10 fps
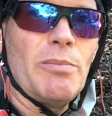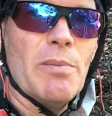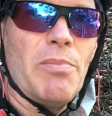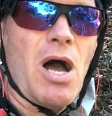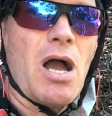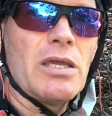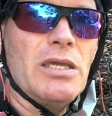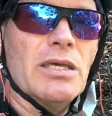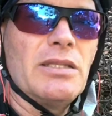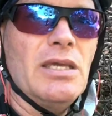bit
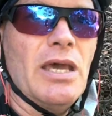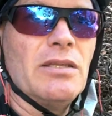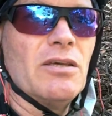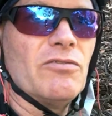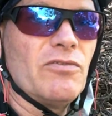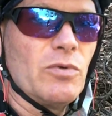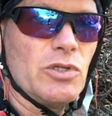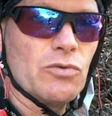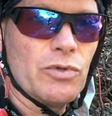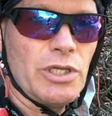boggy at the end of when
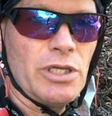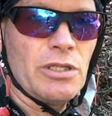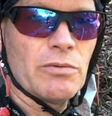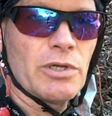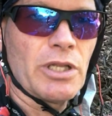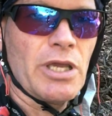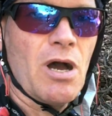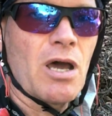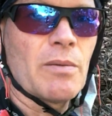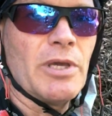you're really
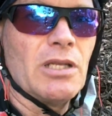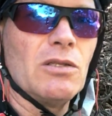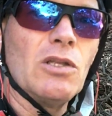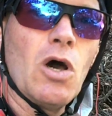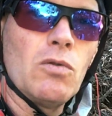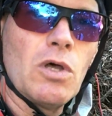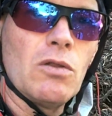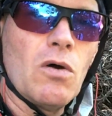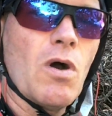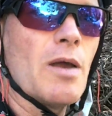on them at low
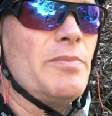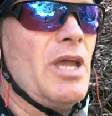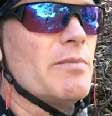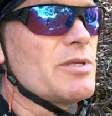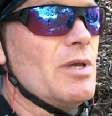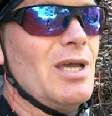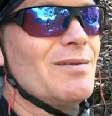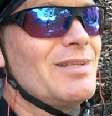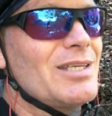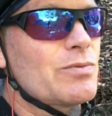RPMs.
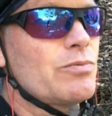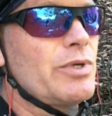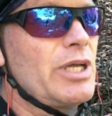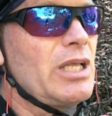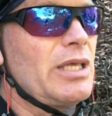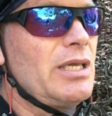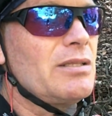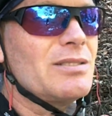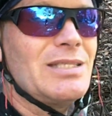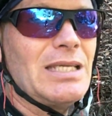This really
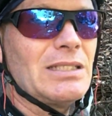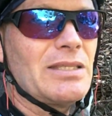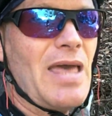didn't